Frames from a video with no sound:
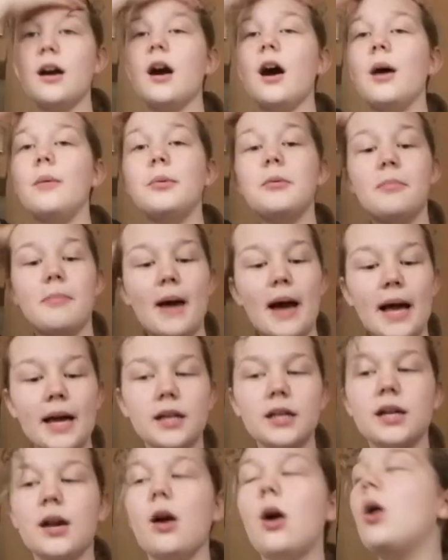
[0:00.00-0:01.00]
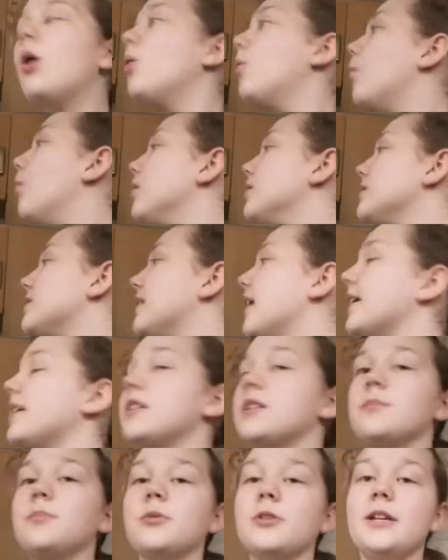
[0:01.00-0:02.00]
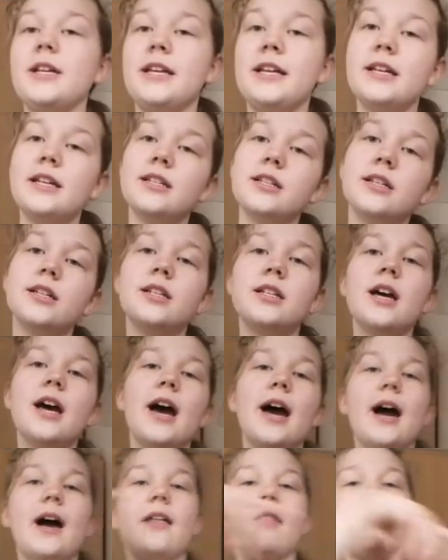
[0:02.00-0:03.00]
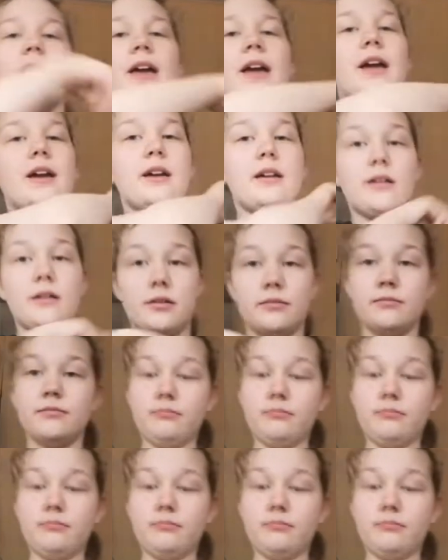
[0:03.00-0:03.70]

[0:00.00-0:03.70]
I'll be back once that is preheated and they